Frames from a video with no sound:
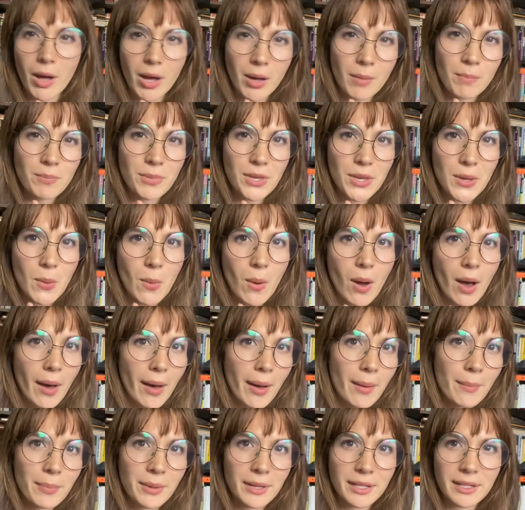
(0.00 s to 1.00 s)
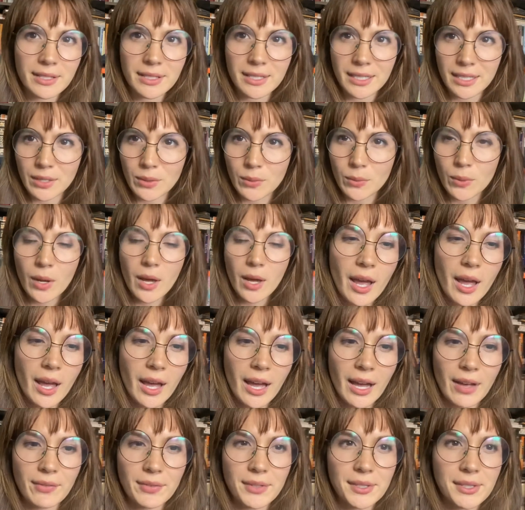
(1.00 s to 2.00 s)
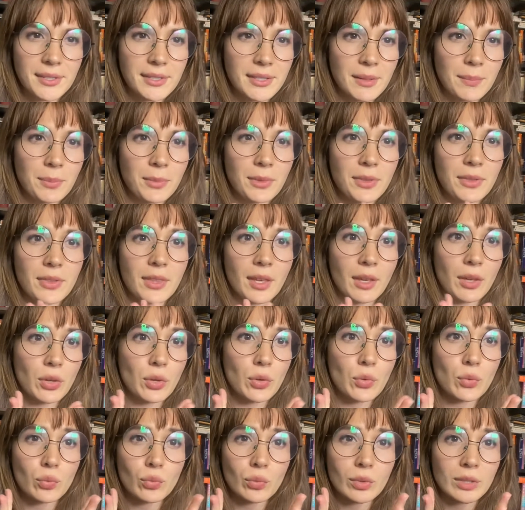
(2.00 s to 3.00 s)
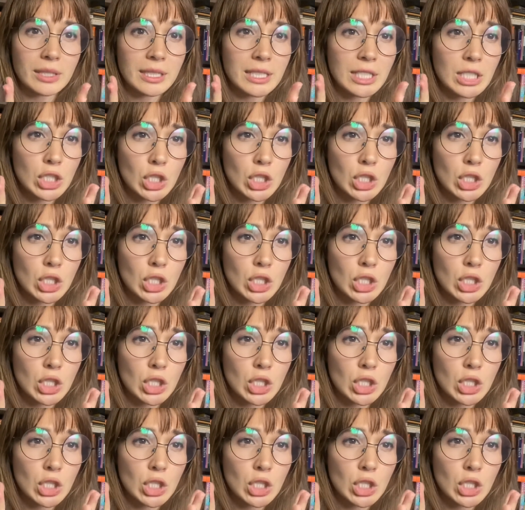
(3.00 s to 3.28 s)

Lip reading: pump you up into having something that you really